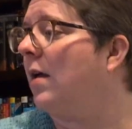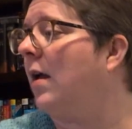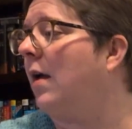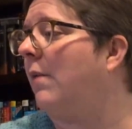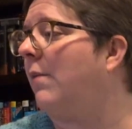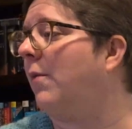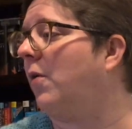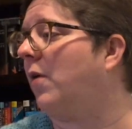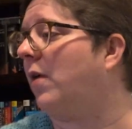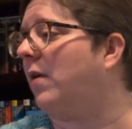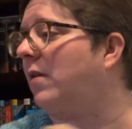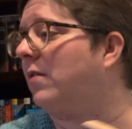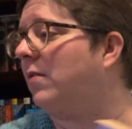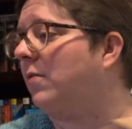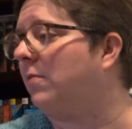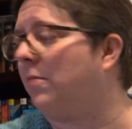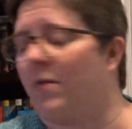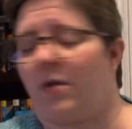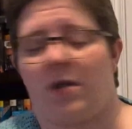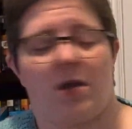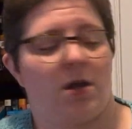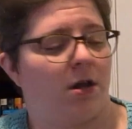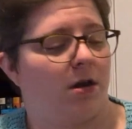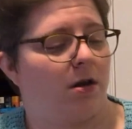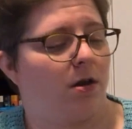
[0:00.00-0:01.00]
I'm going to
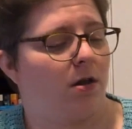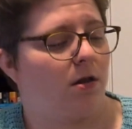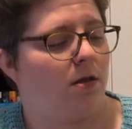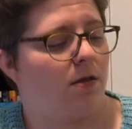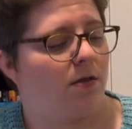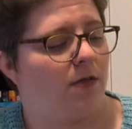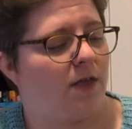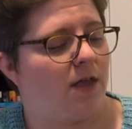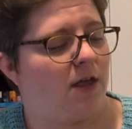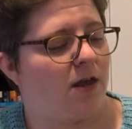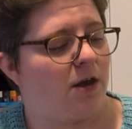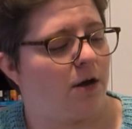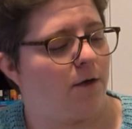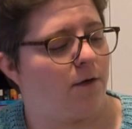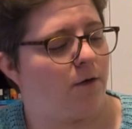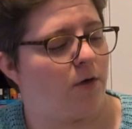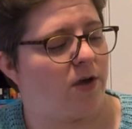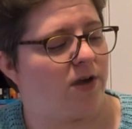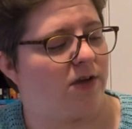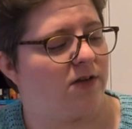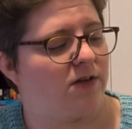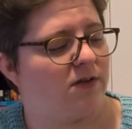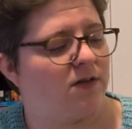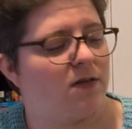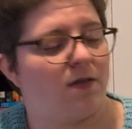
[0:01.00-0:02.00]
read The Inner
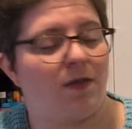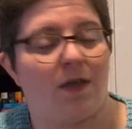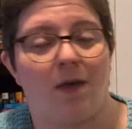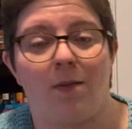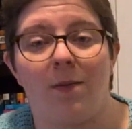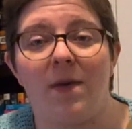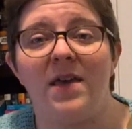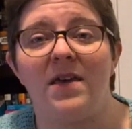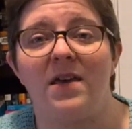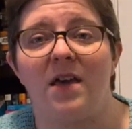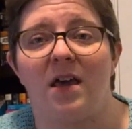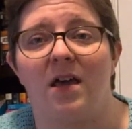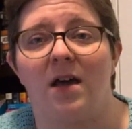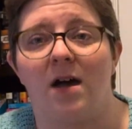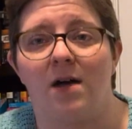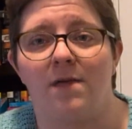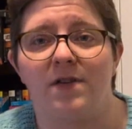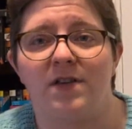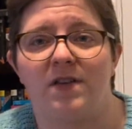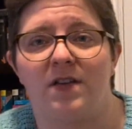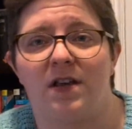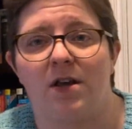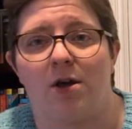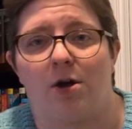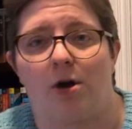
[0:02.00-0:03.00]
Voice, The Making of a
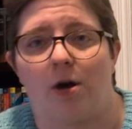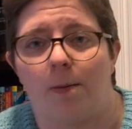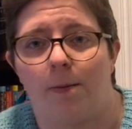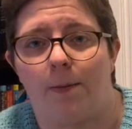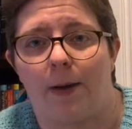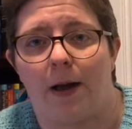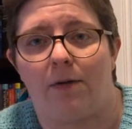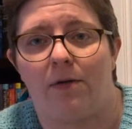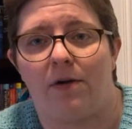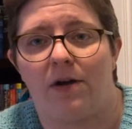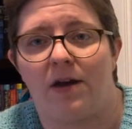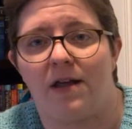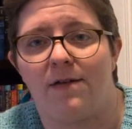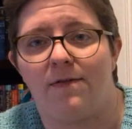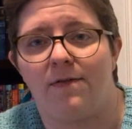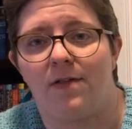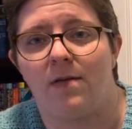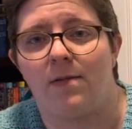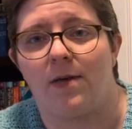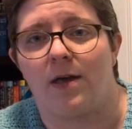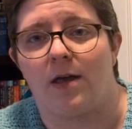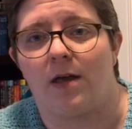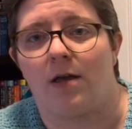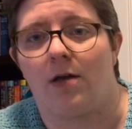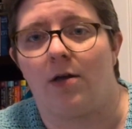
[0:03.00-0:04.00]
Singer by Renee
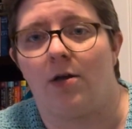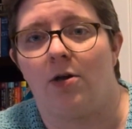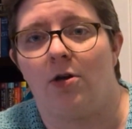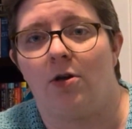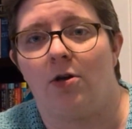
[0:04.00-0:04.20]
Fleming,